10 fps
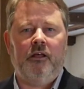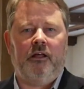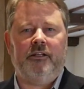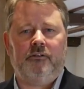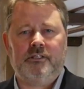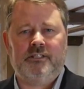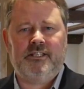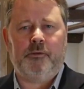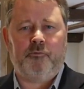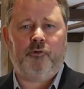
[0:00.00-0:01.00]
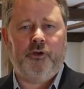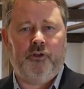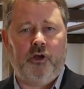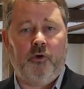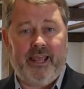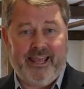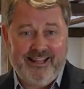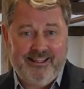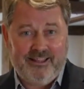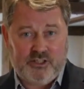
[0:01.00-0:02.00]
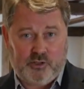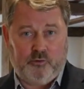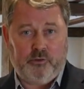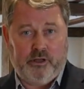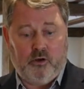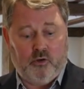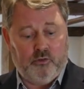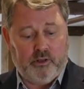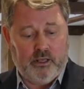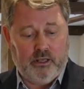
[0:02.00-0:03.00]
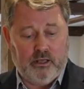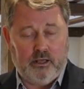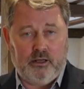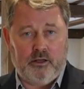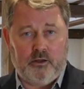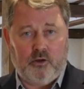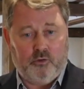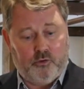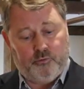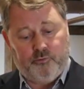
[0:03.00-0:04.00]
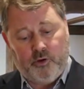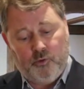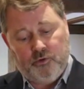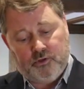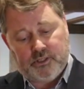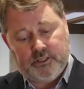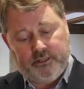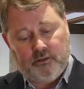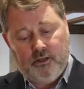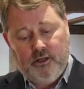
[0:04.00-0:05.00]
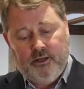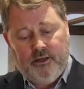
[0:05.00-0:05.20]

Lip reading: A little tip for you though, in the software on the phone, there's a little